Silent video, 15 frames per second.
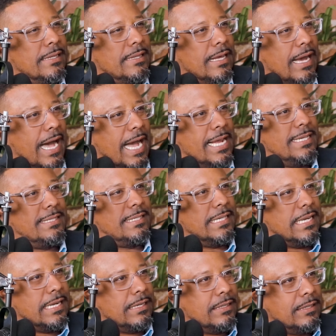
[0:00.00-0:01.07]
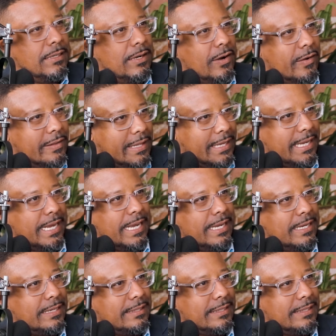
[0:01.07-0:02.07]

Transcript: the icing on the cake.